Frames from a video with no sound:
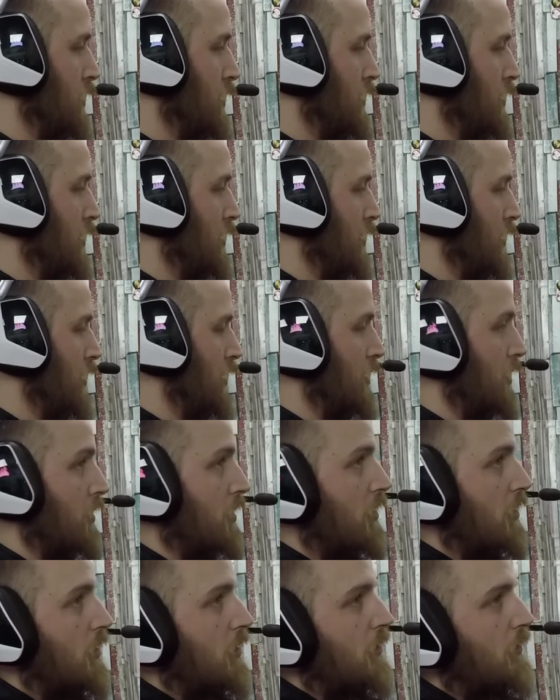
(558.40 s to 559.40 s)
in, I think.
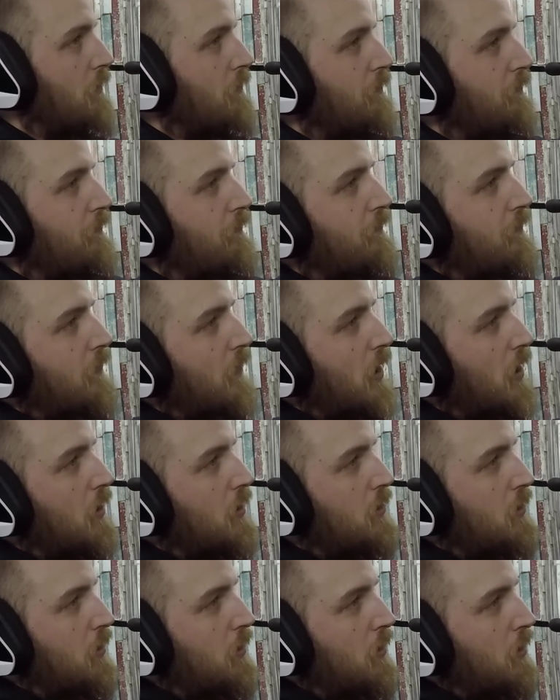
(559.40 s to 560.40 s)

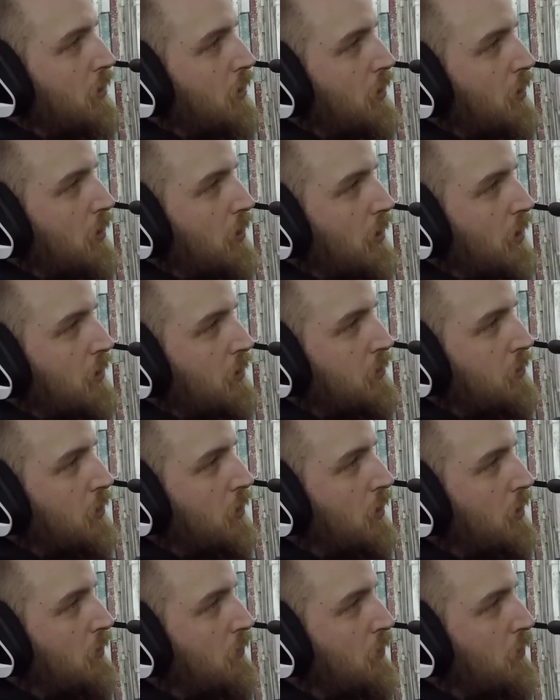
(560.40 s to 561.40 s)
So that's
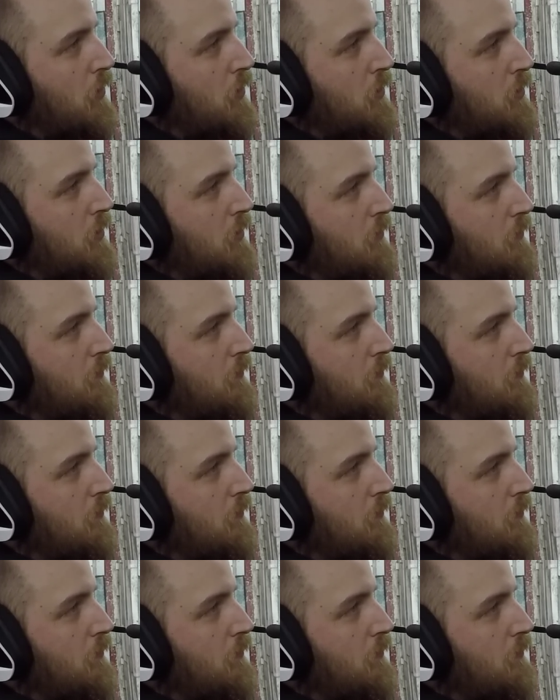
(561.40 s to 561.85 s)
all it was.